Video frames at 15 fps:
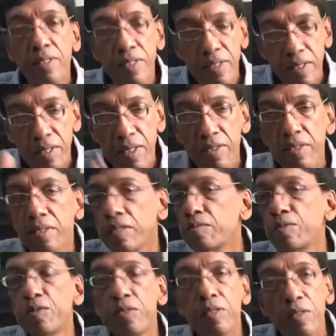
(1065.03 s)
The international
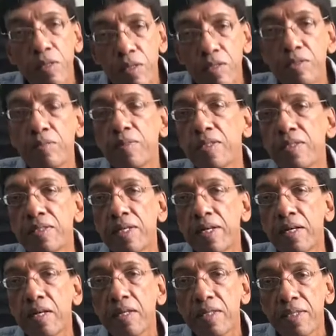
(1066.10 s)
community also must
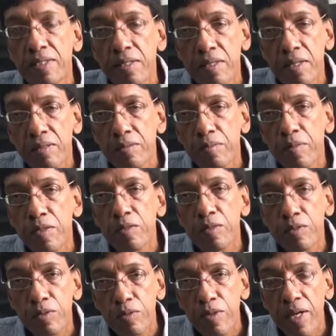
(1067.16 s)
encourage the government to
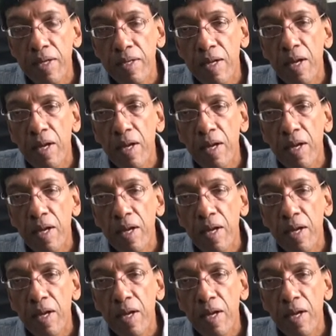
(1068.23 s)
do that.